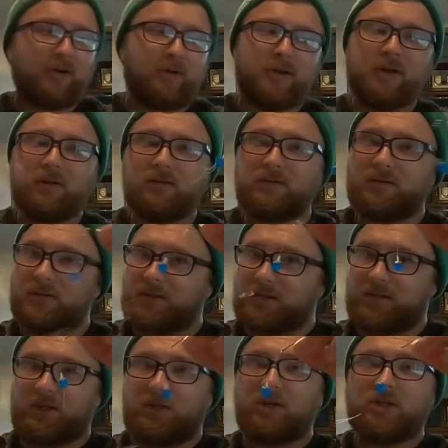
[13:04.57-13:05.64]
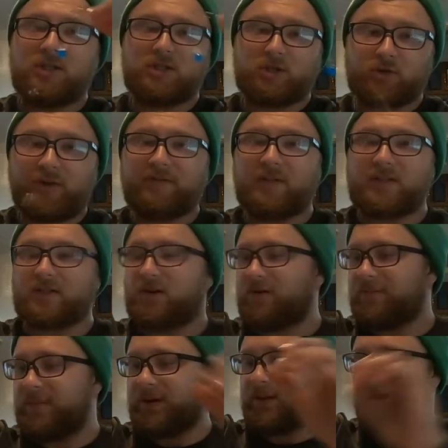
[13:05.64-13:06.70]
You can just drift a
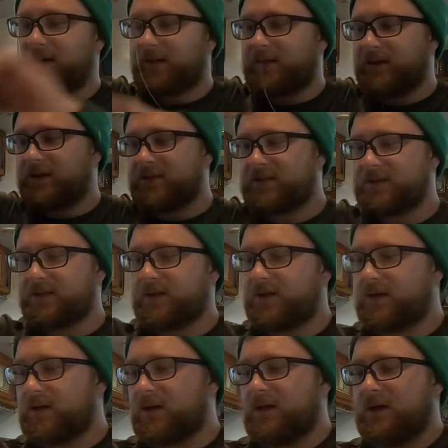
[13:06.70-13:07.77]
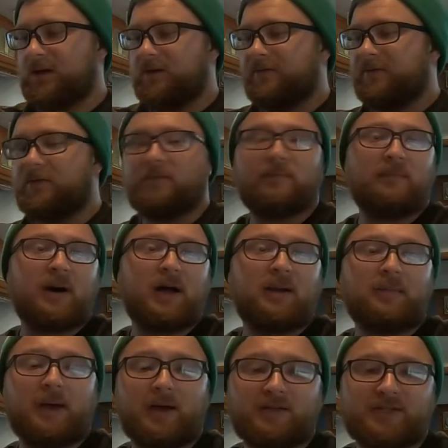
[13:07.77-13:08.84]
soft bead like this for
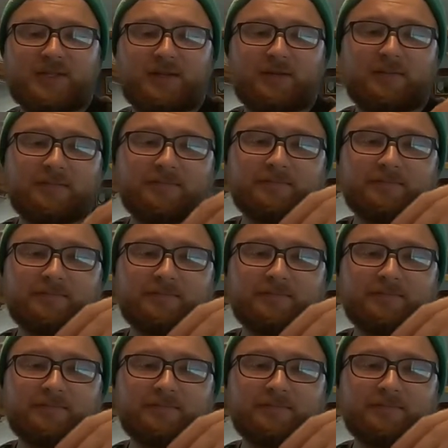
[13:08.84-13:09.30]
bottom bouncing,